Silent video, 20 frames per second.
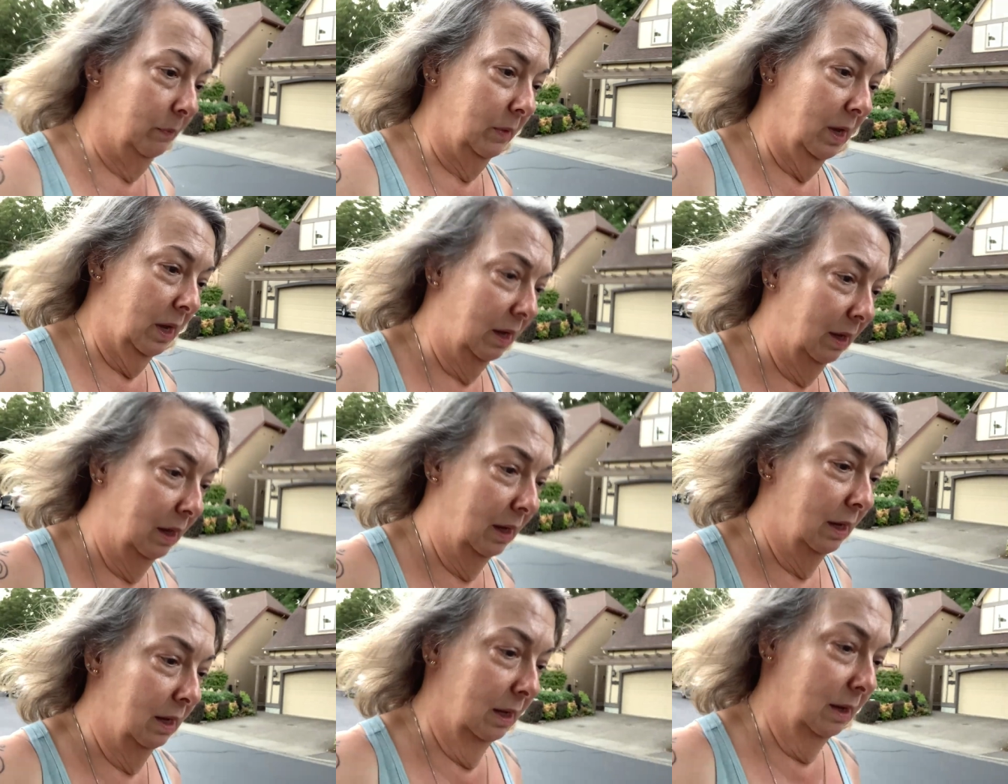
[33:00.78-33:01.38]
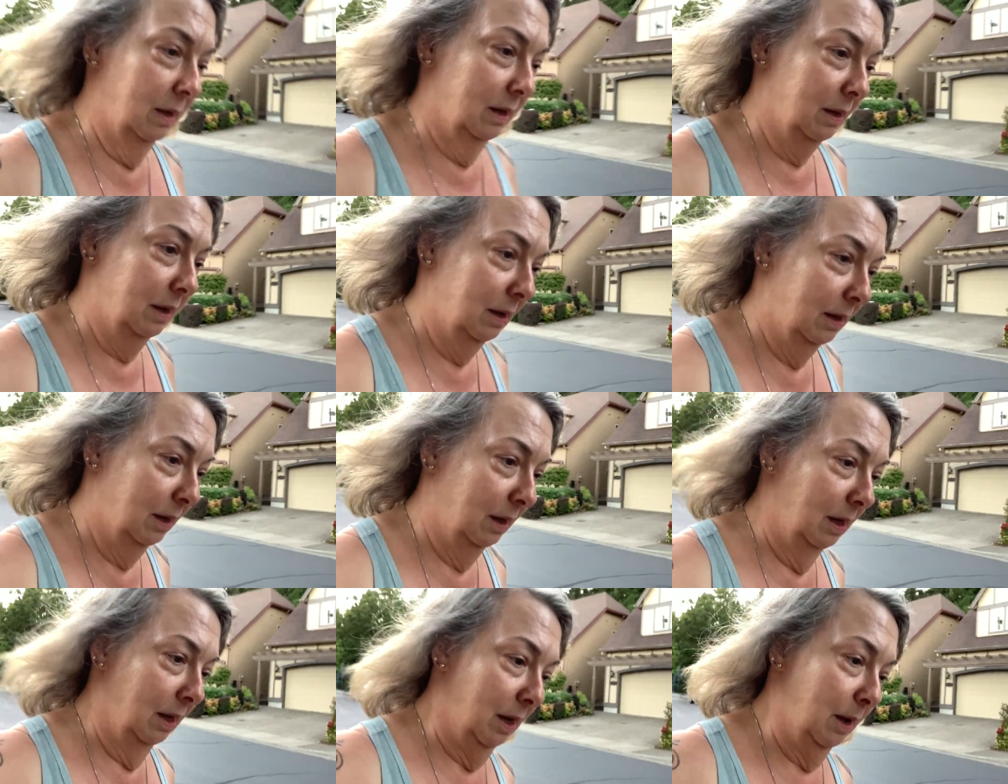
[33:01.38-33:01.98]

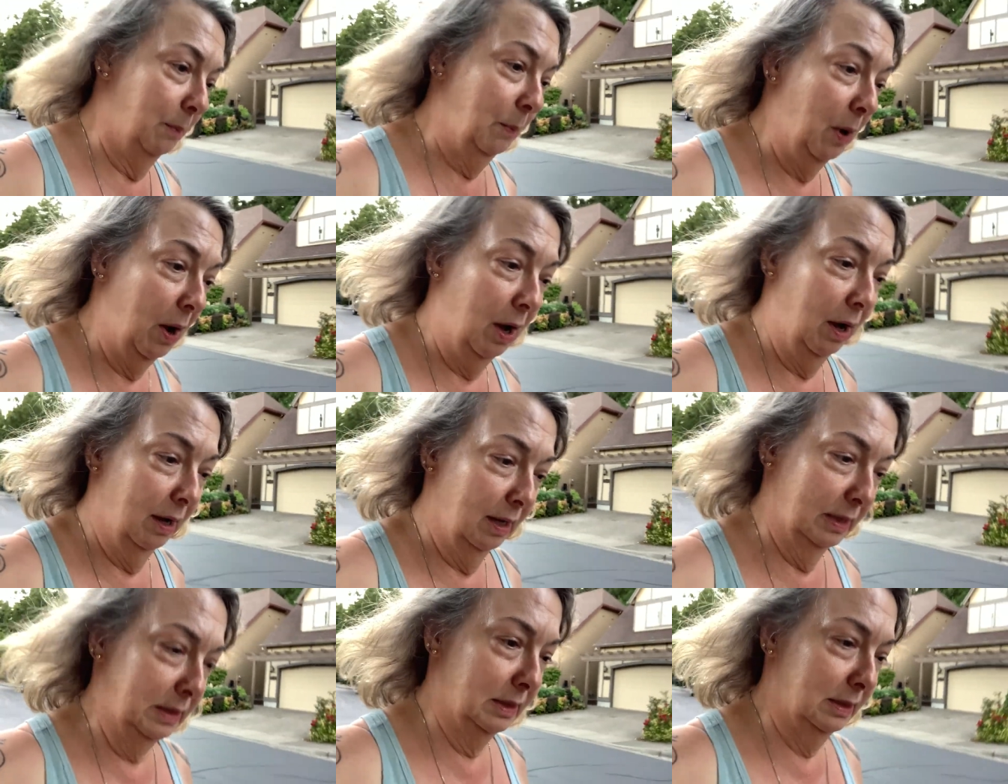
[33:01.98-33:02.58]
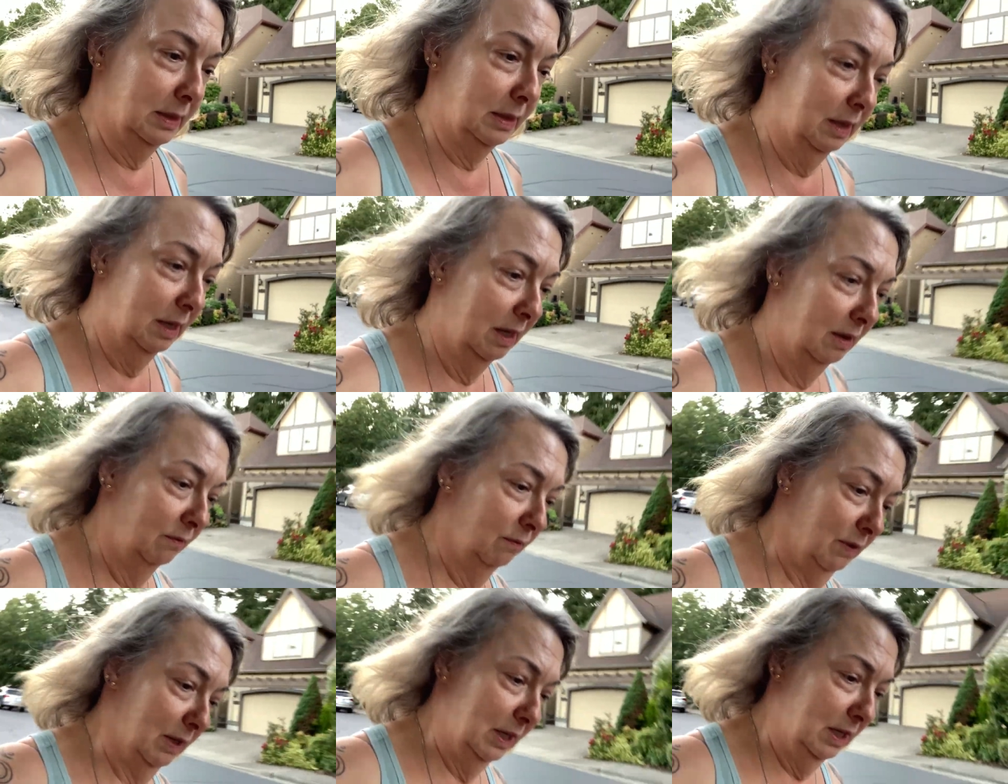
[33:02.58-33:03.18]
uh, a pause
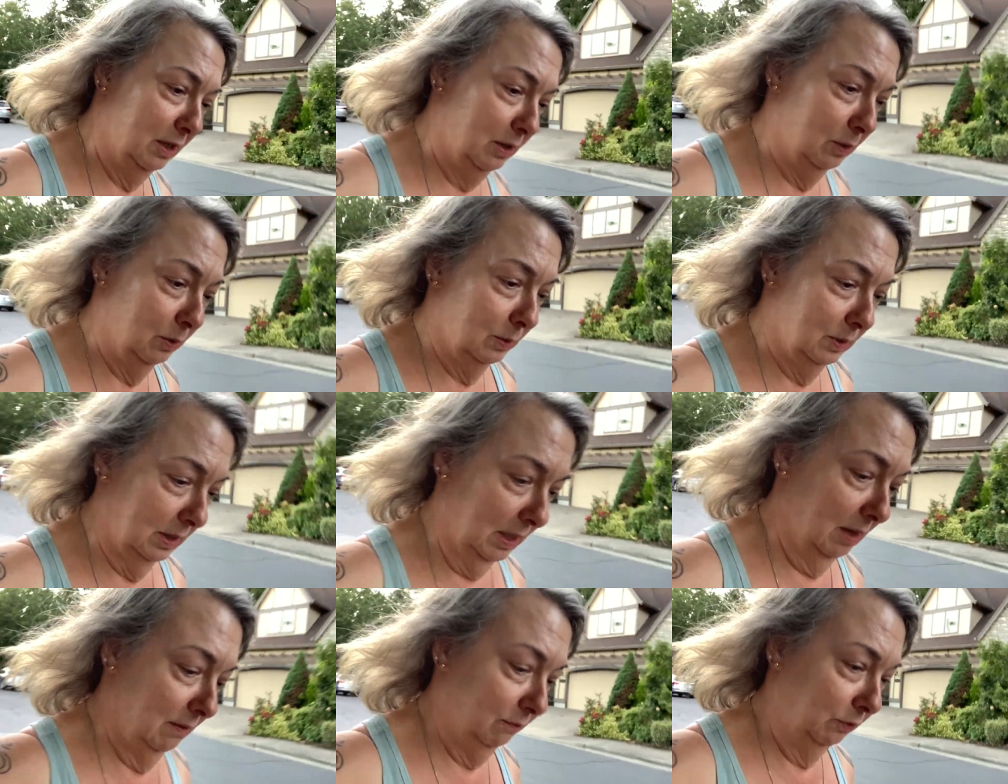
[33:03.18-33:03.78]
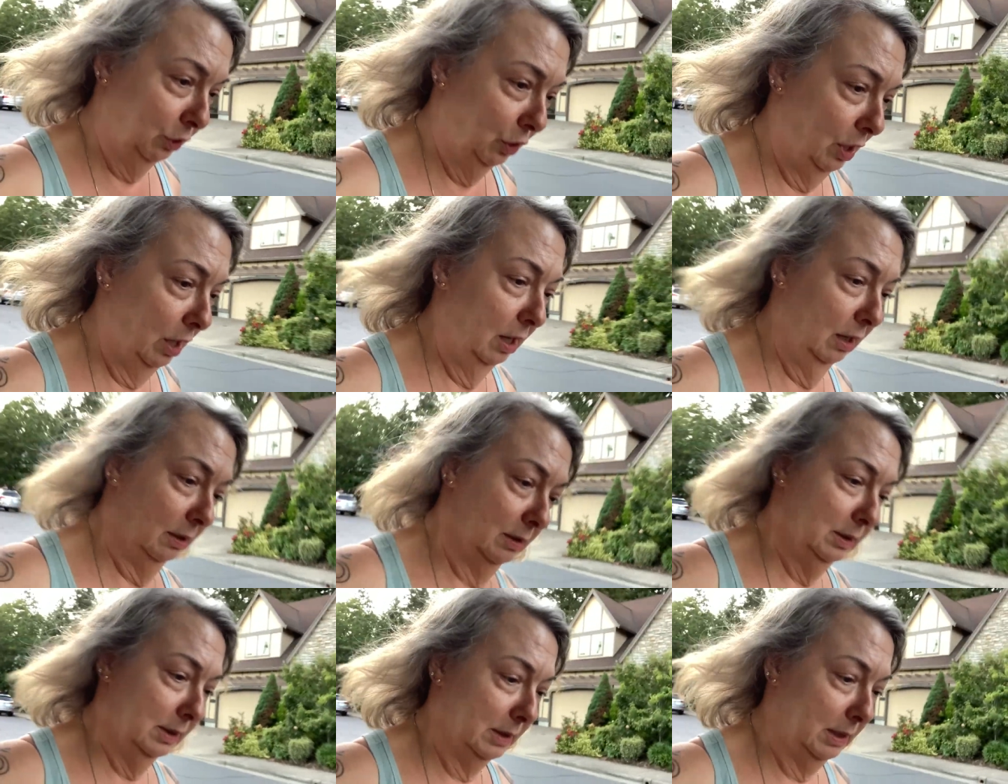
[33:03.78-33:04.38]
in videos and
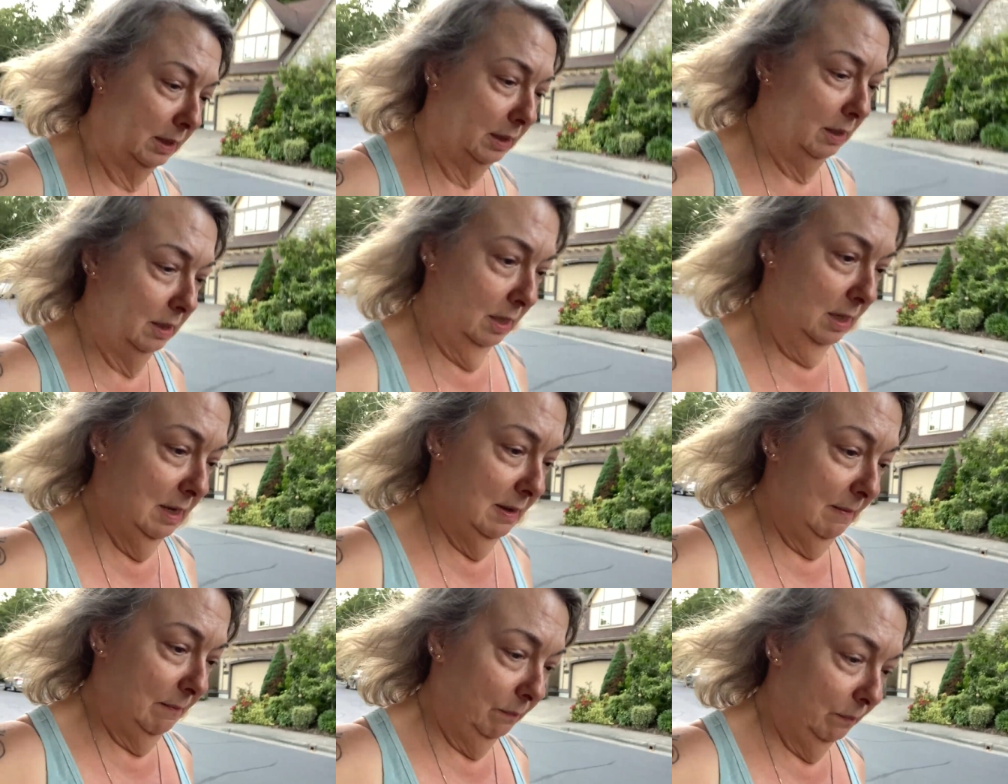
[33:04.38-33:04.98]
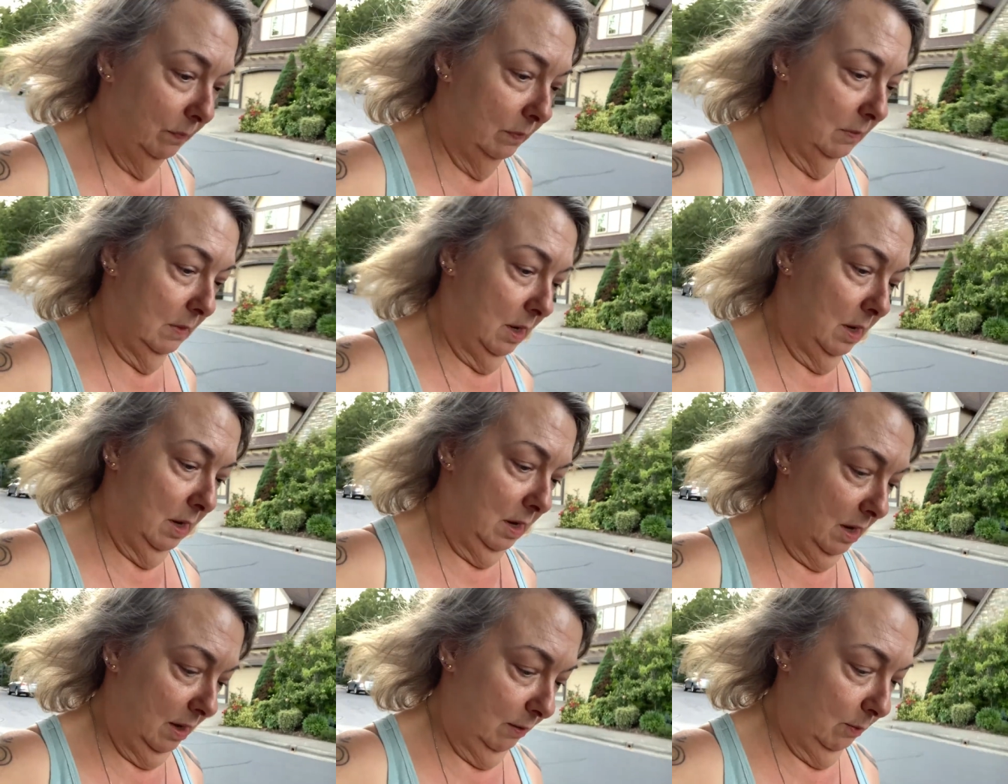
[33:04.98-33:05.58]
vlogs. Uh,
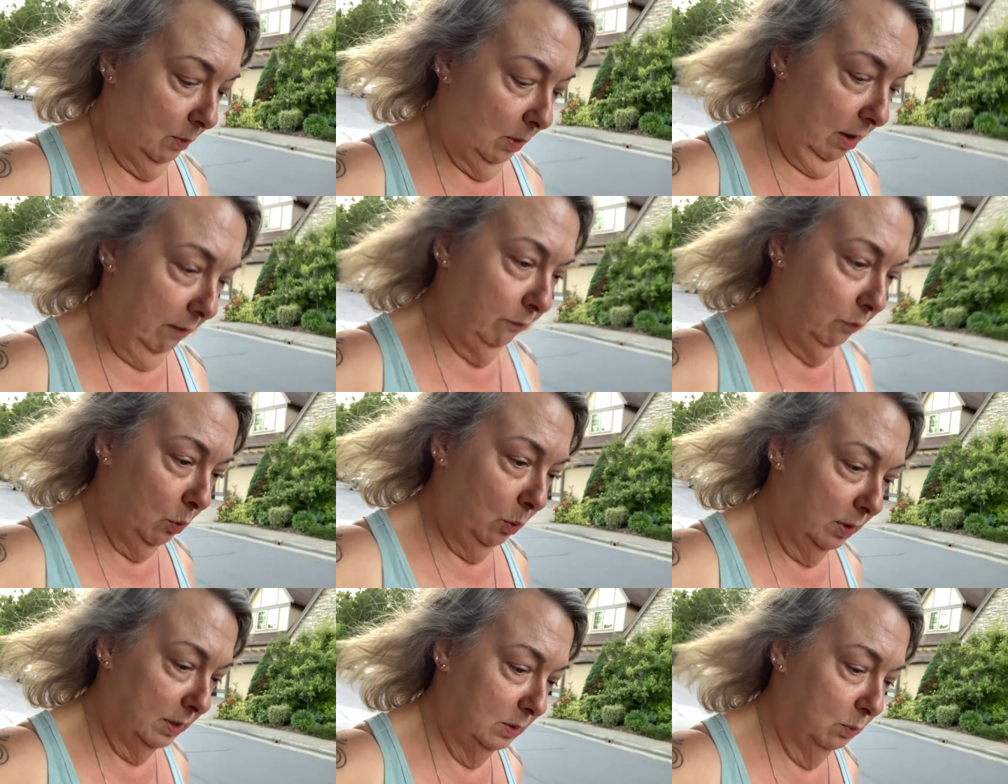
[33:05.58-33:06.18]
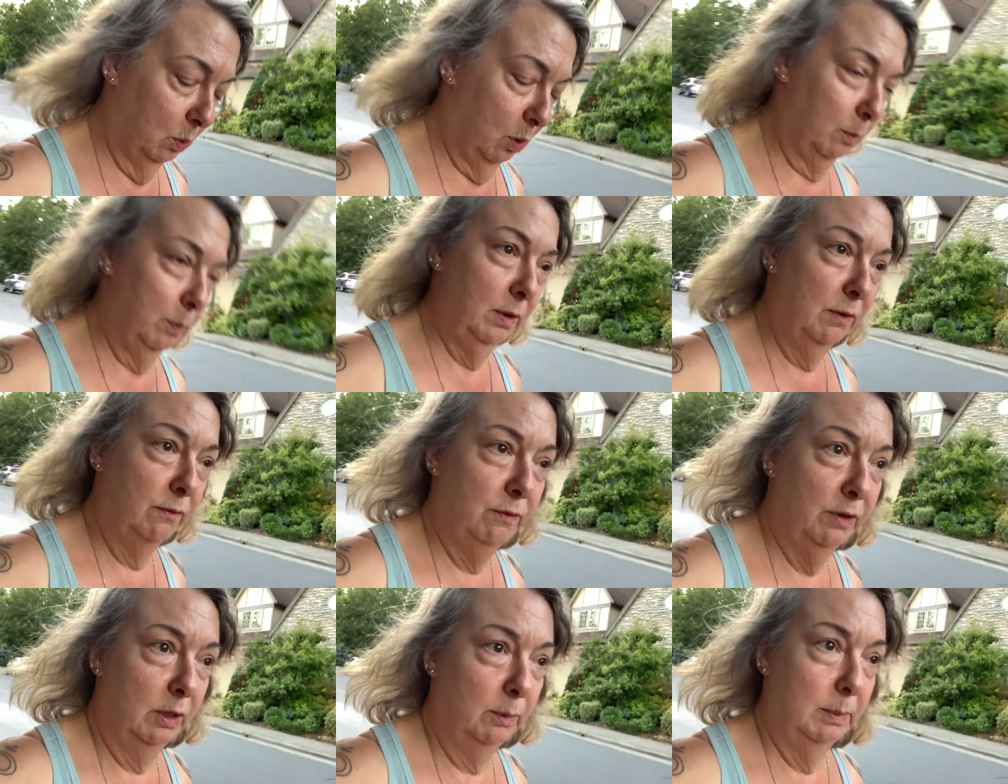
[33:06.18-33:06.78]
I, of course, won't be
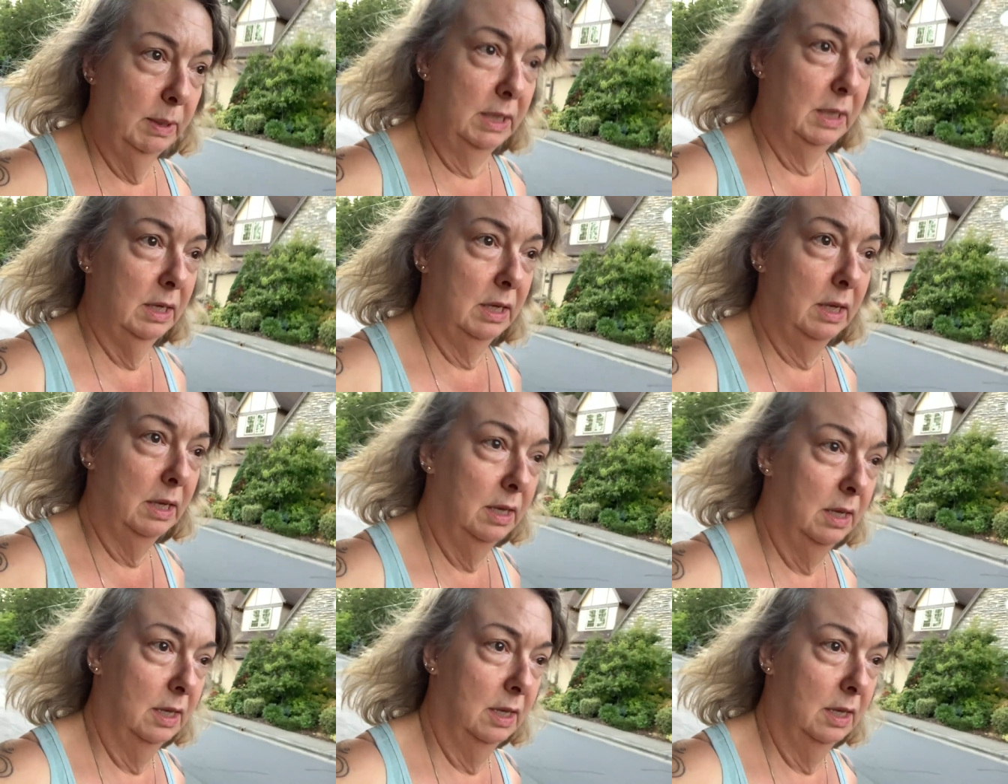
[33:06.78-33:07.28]
filming